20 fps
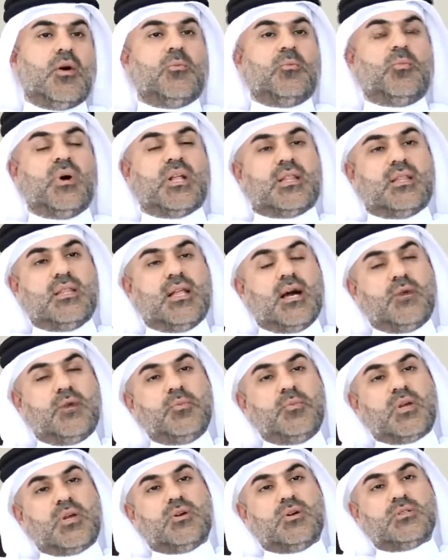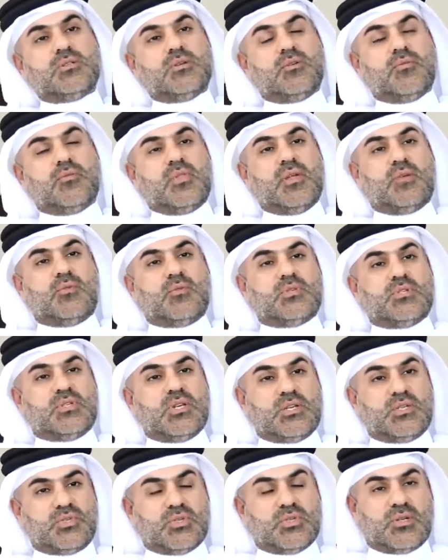But now because of the
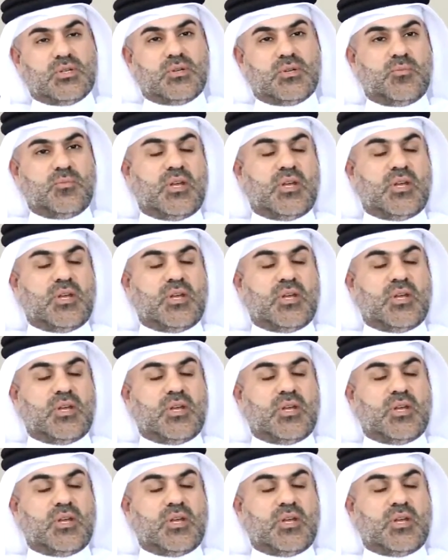recession,